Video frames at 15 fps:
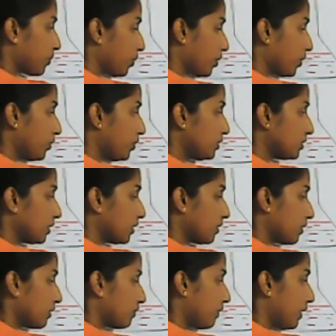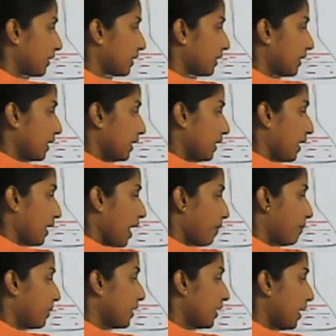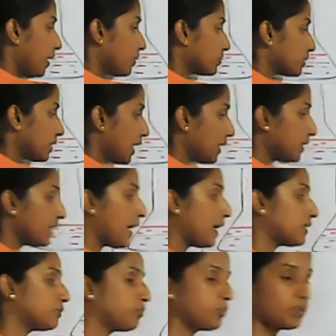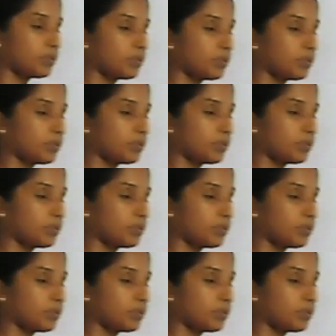produce what? Carbon dioxide gas puthe, right?